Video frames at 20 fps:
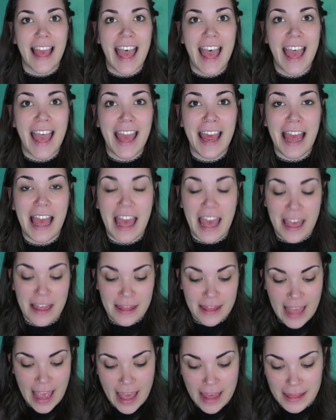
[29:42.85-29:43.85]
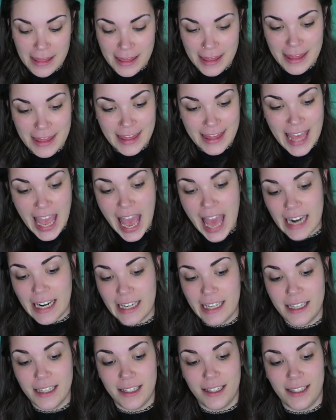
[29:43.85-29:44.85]
And, and, and that
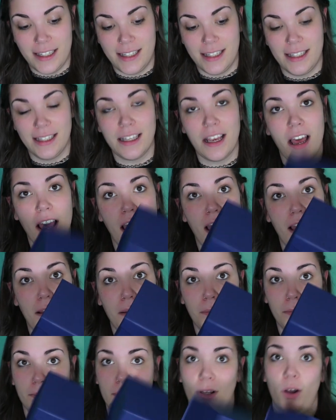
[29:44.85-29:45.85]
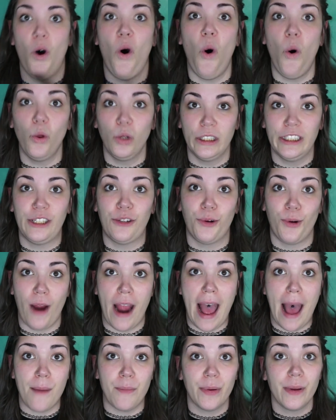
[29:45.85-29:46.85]
is, holy
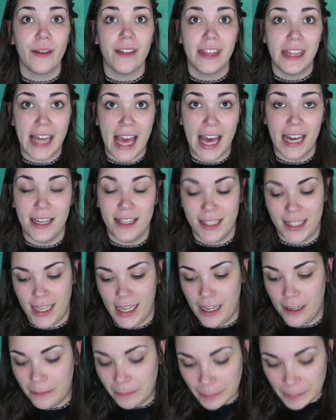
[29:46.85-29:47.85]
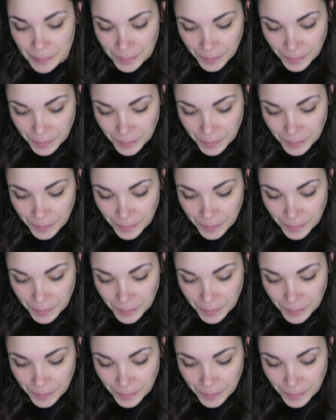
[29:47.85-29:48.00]
crap, that is it.